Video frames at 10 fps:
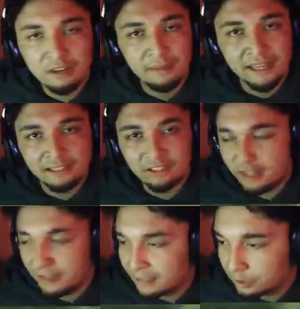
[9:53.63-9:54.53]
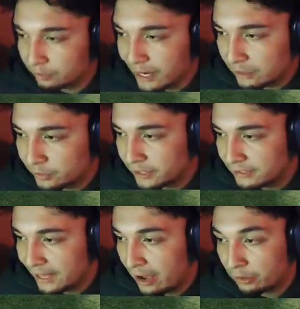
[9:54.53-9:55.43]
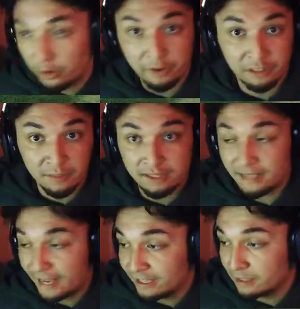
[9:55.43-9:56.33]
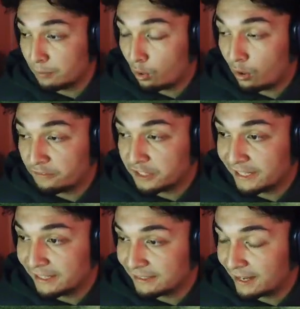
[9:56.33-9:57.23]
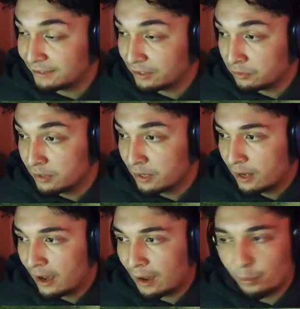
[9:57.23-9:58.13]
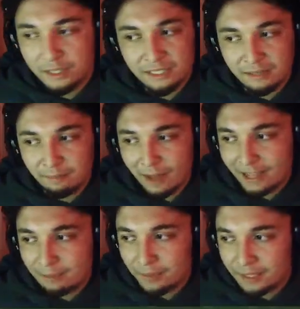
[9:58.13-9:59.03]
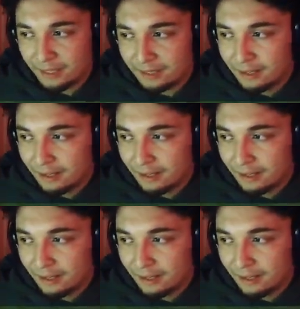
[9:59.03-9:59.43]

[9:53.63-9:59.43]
to make it so that the correct read is now going to be to hand the ball off to the inside zone, which in my opinion